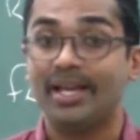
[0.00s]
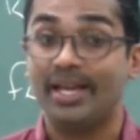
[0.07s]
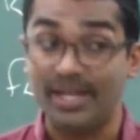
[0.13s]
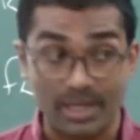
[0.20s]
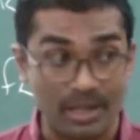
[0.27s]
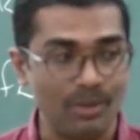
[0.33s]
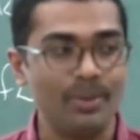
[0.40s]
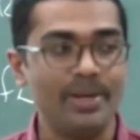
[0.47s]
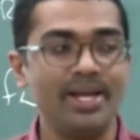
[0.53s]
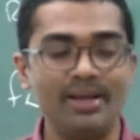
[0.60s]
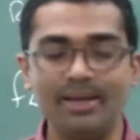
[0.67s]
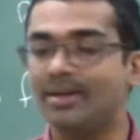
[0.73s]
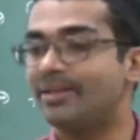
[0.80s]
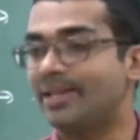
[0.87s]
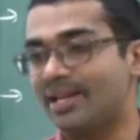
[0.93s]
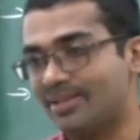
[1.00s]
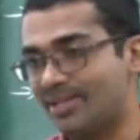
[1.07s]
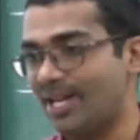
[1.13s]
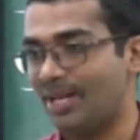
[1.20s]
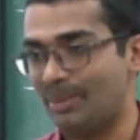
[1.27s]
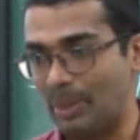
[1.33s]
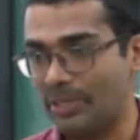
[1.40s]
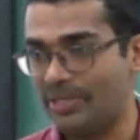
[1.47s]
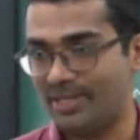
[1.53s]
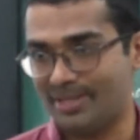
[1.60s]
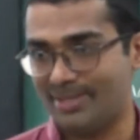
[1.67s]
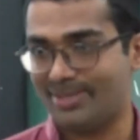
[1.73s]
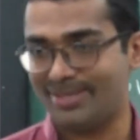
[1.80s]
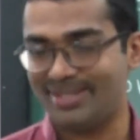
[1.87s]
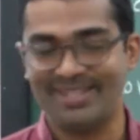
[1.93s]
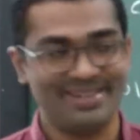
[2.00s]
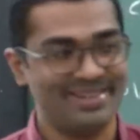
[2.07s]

including tensile modulus.